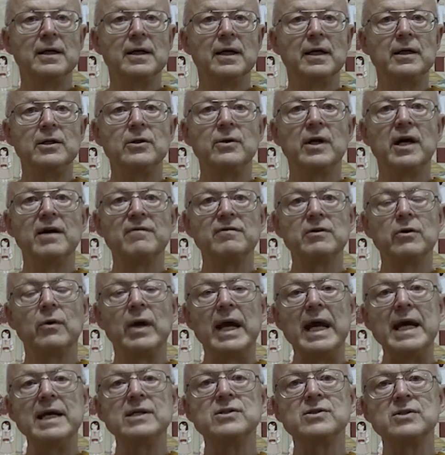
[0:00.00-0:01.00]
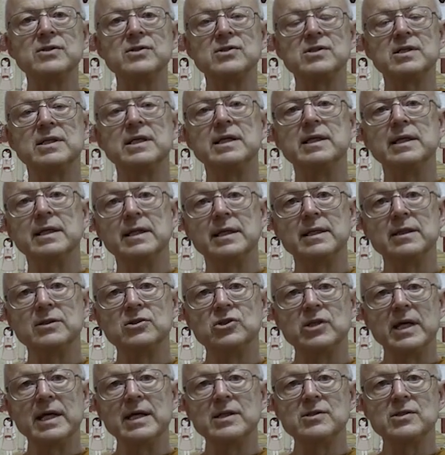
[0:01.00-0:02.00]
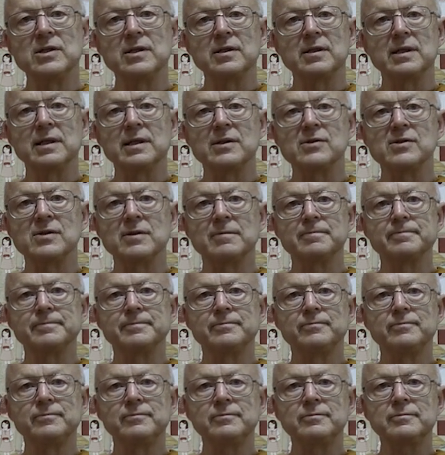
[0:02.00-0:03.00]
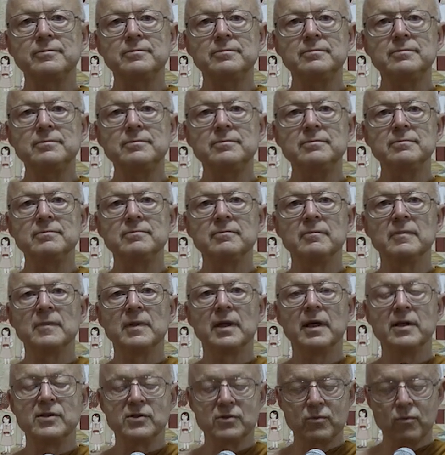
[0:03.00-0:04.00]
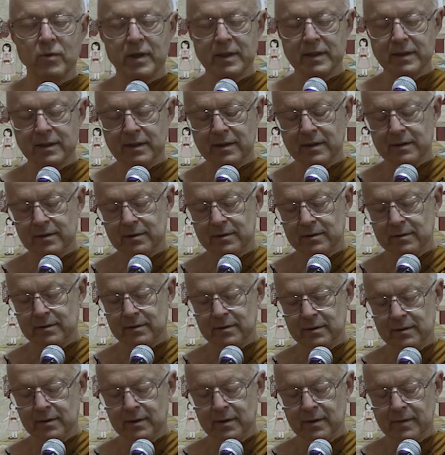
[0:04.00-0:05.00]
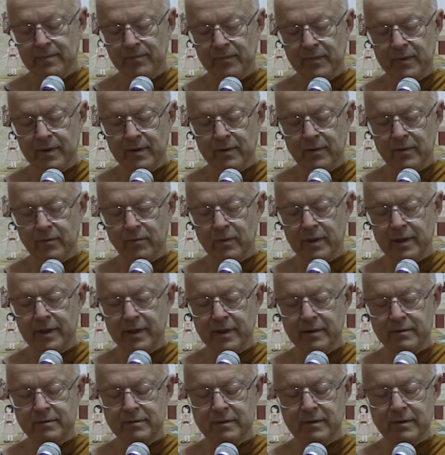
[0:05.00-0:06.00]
And you have no agency in changing things. That's one, one of the